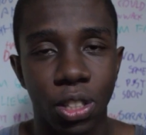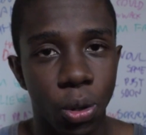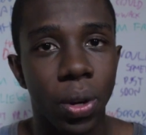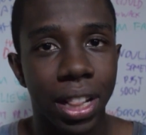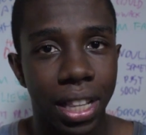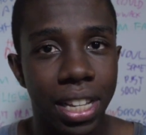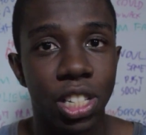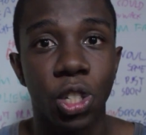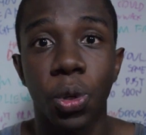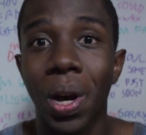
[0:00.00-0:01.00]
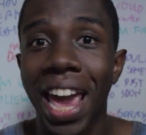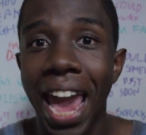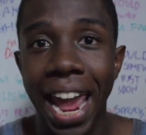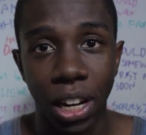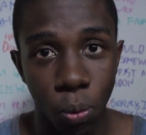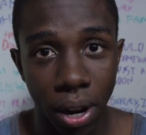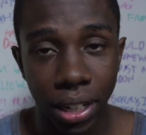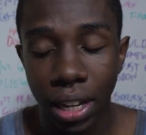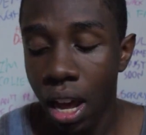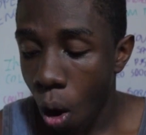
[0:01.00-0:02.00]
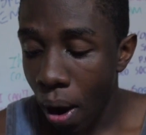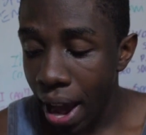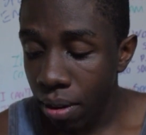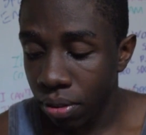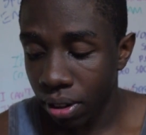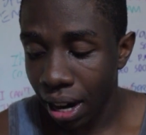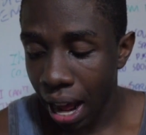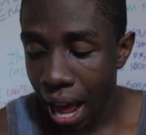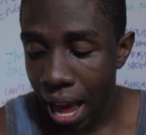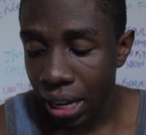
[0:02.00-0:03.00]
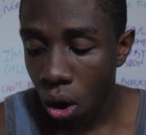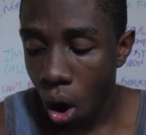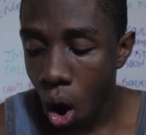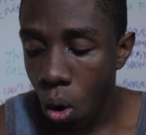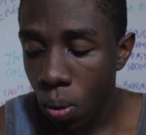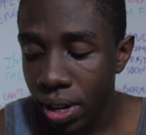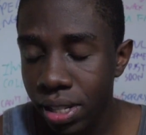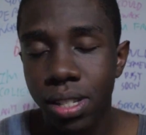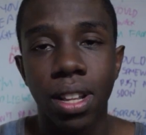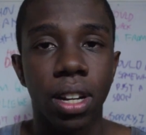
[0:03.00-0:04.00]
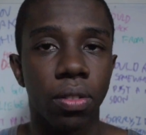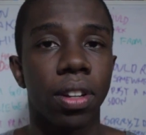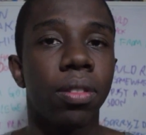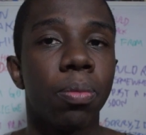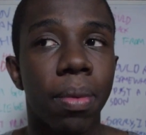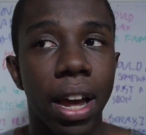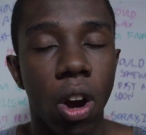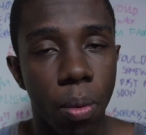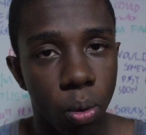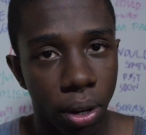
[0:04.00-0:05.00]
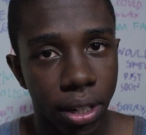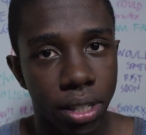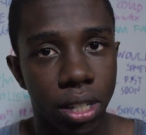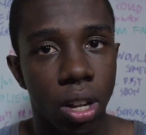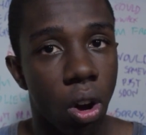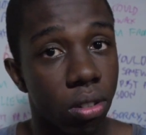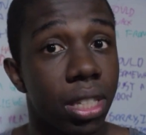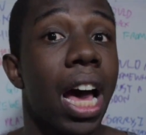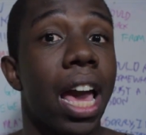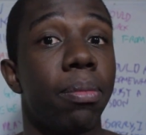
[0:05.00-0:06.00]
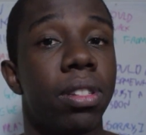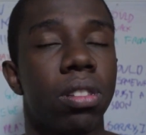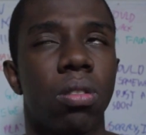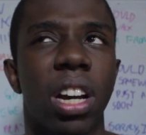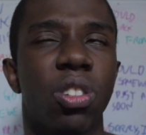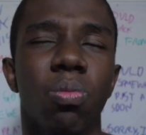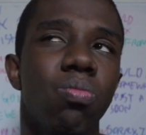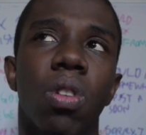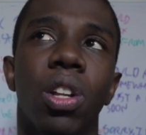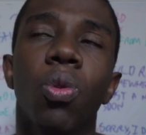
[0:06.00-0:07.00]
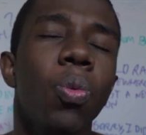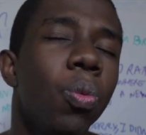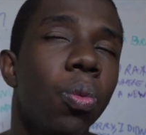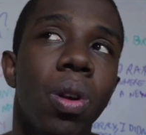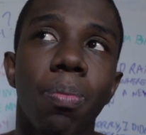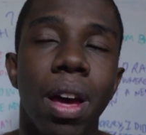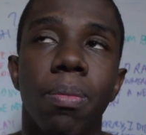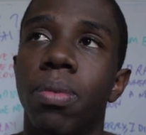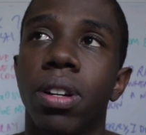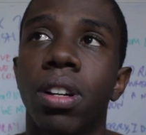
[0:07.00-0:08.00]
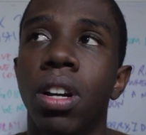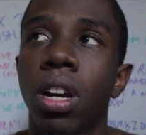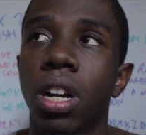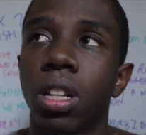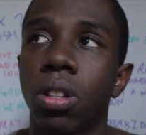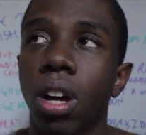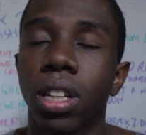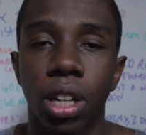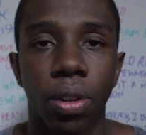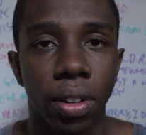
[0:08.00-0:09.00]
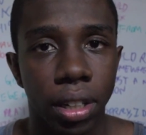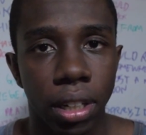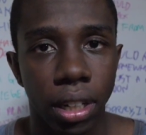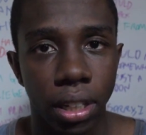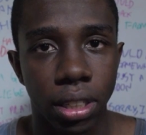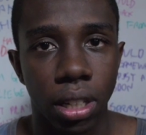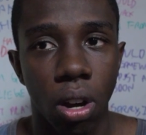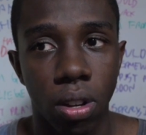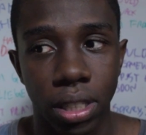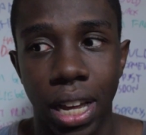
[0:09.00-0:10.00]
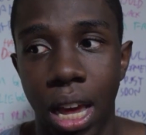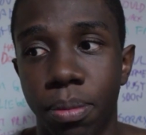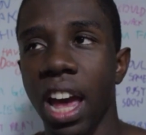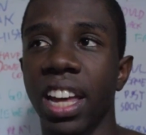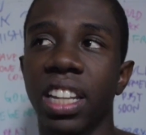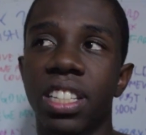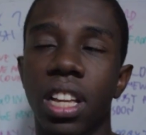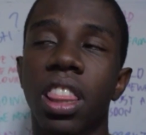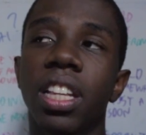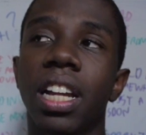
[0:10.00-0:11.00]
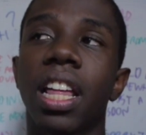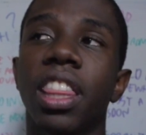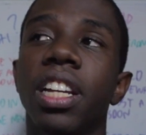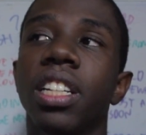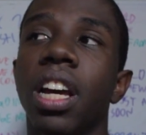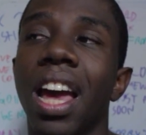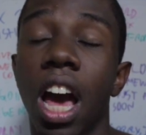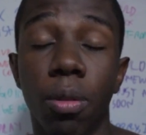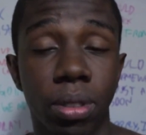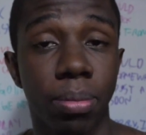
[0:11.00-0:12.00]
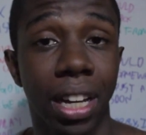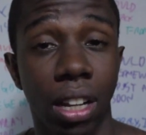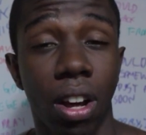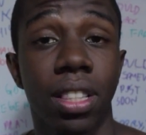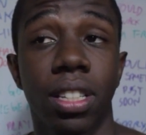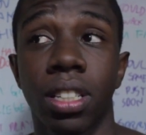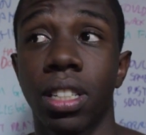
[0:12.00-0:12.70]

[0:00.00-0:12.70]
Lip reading: doing this to anyone. However, I always delivered my homeworks on time, so I don't remember not delivering it on time. And something that I think helped me a lot